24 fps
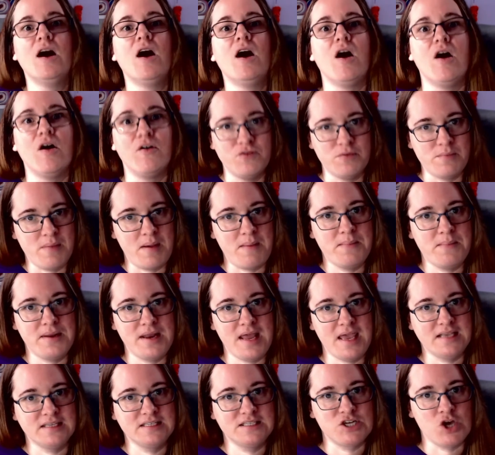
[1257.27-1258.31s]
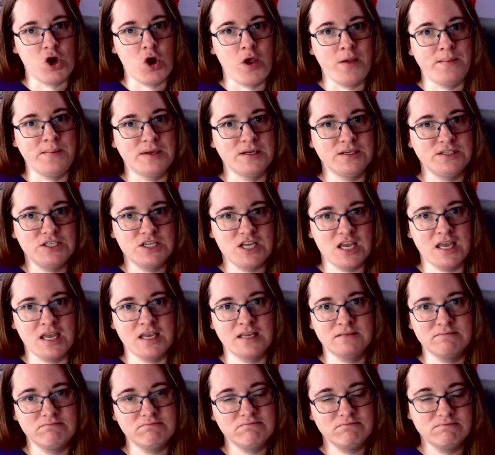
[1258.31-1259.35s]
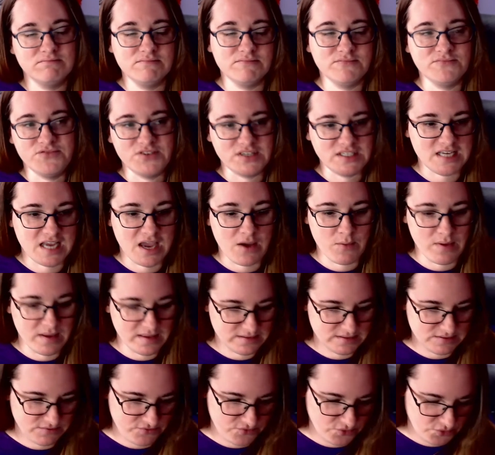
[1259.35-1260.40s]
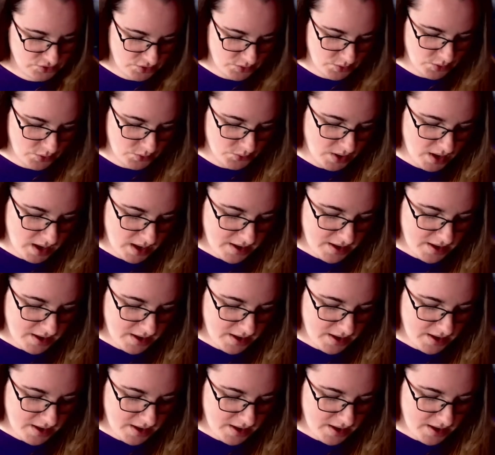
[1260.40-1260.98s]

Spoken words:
I'll remember next time to video it for you all.